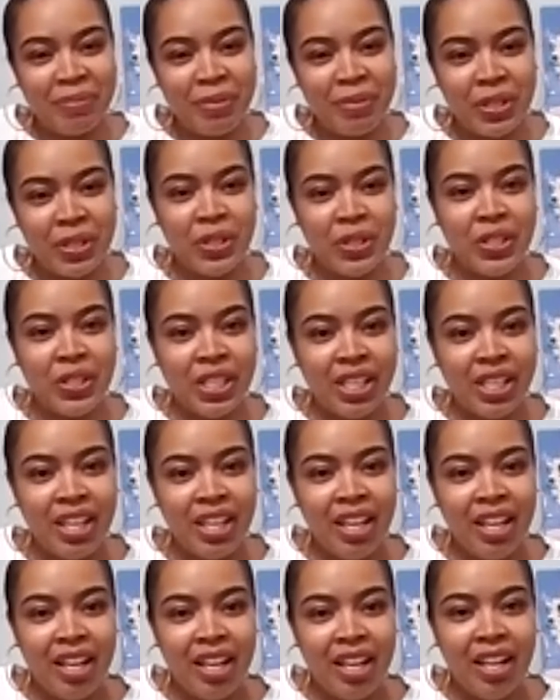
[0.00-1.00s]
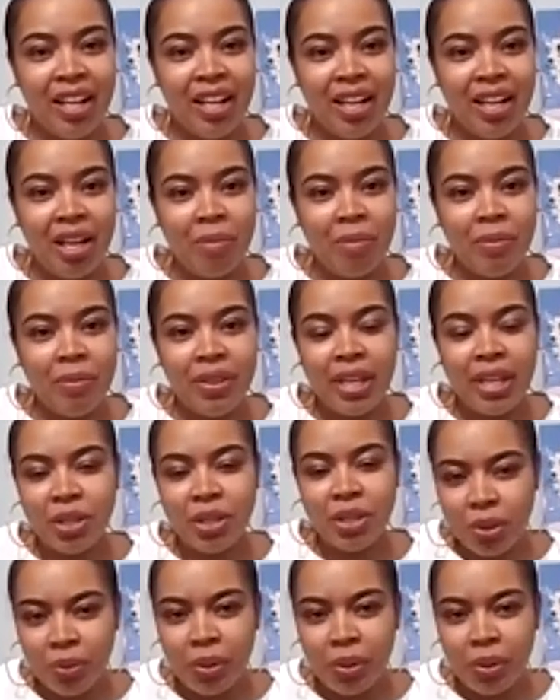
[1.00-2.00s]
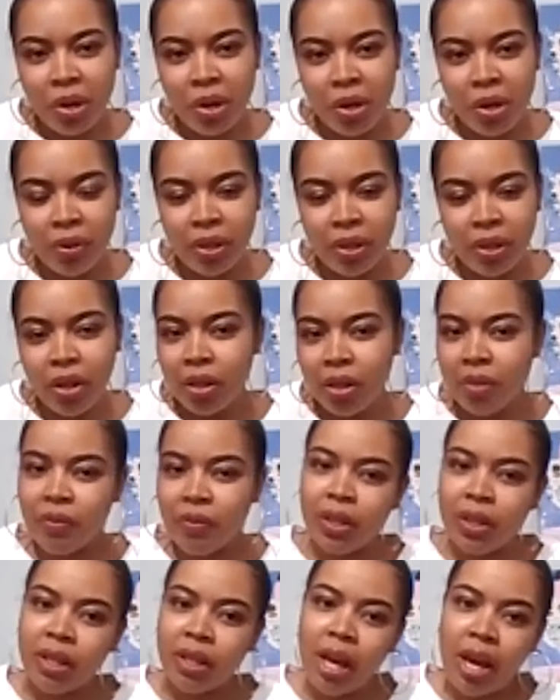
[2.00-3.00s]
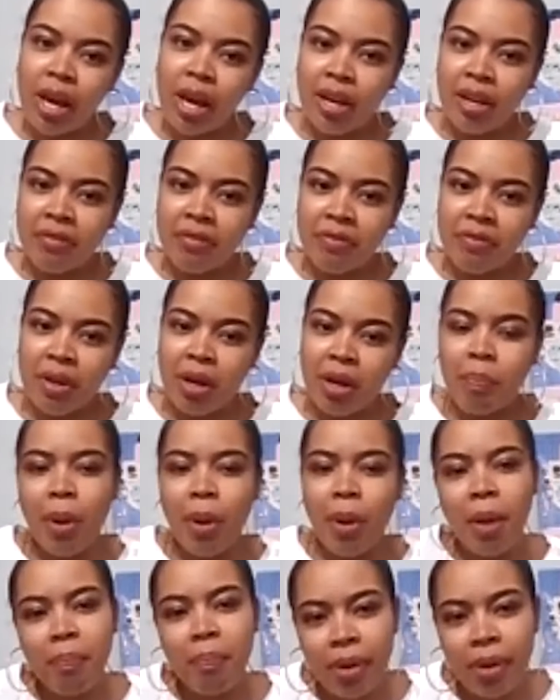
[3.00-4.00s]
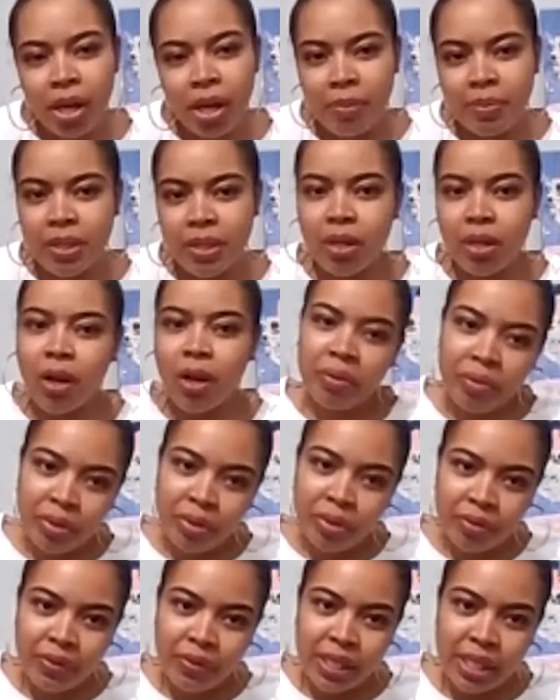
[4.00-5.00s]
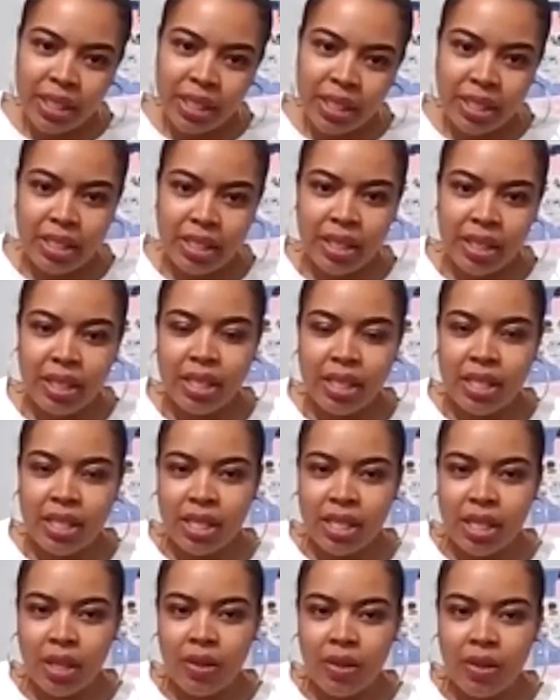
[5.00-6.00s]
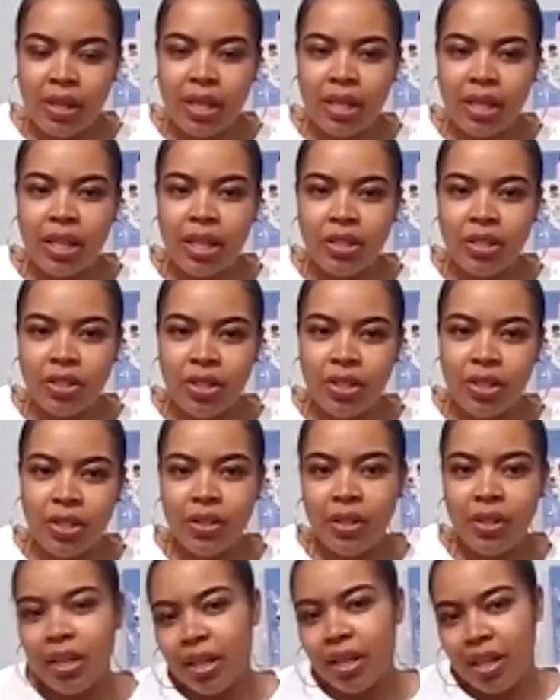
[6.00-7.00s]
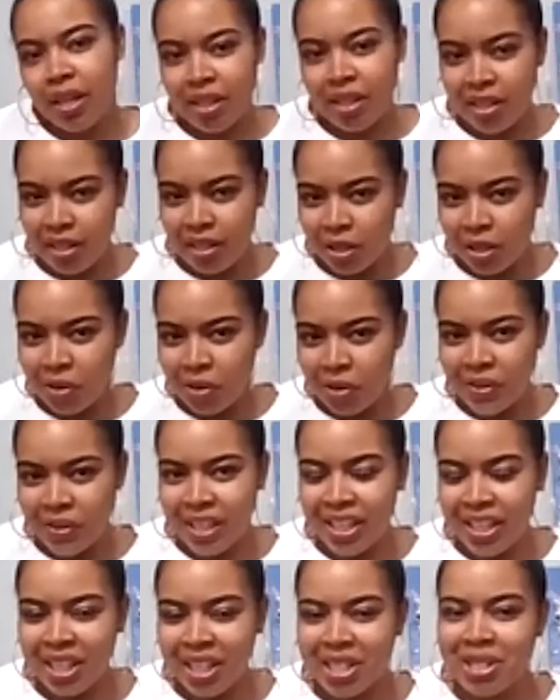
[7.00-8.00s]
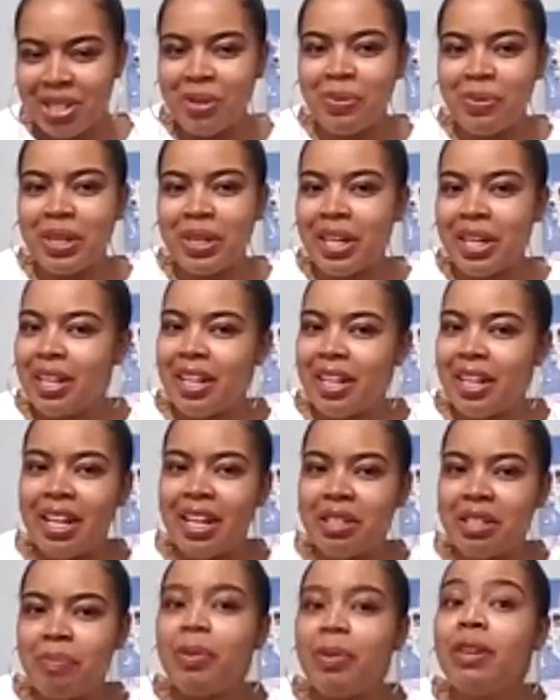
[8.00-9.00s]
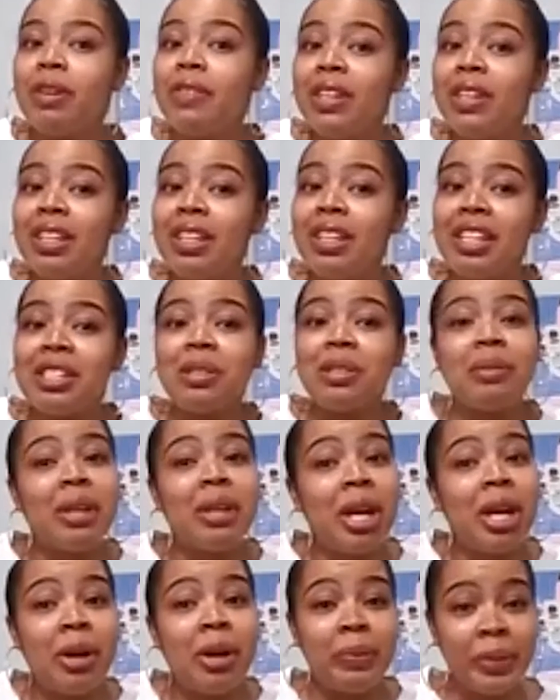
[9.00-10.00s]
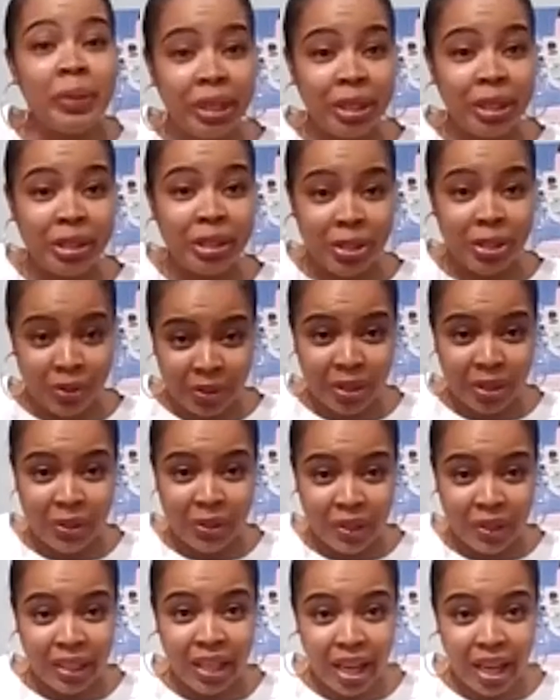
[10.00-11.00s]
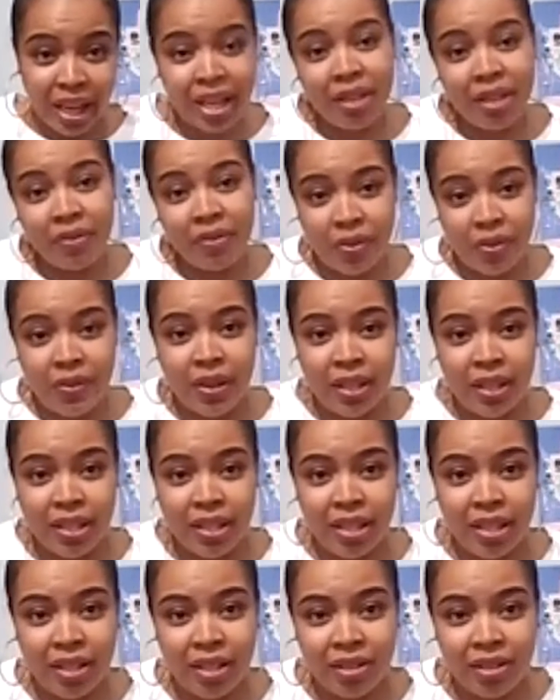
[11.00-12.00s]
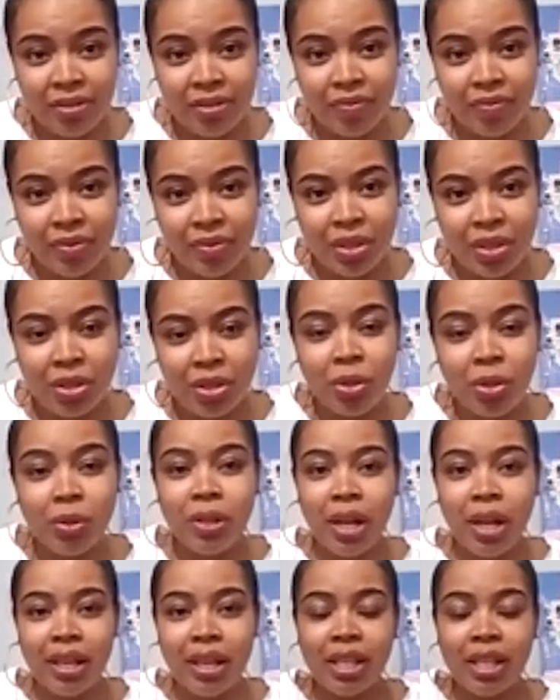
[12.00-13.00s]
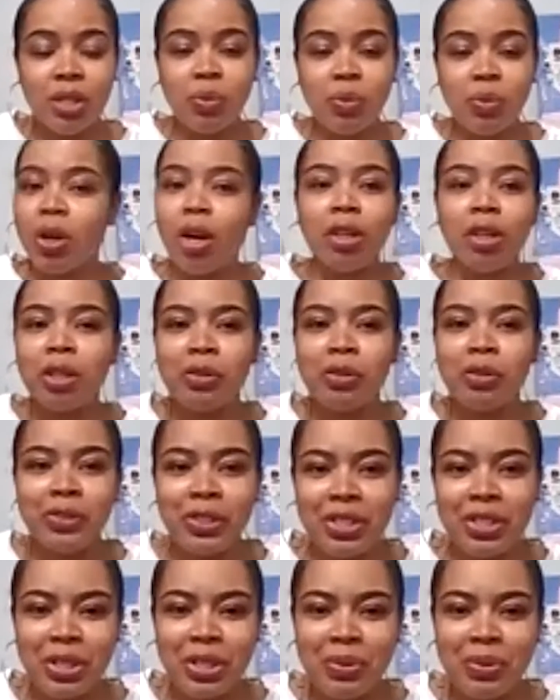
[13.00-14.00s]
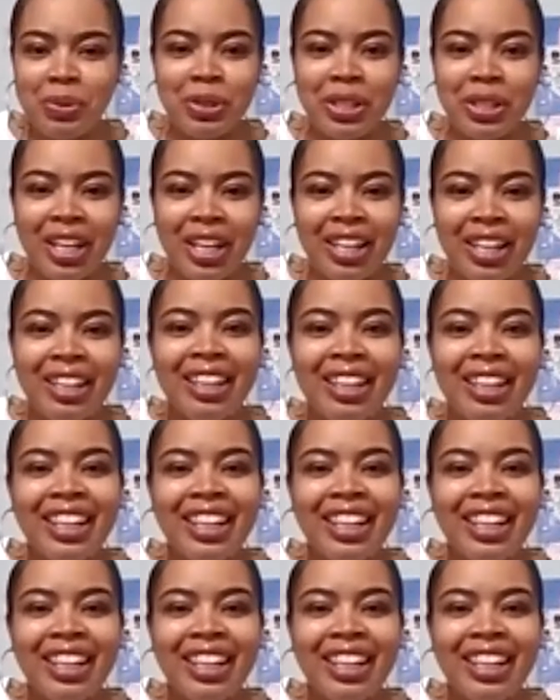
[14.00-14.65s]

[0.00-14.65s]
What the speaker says: Missouri. And that's where we were holding all of our live pop-ups and author events and things along that nature. And then COVID hit, so we kind of had to pivot. And so now we are strictly online for right now. So I guess we're all over since we're online.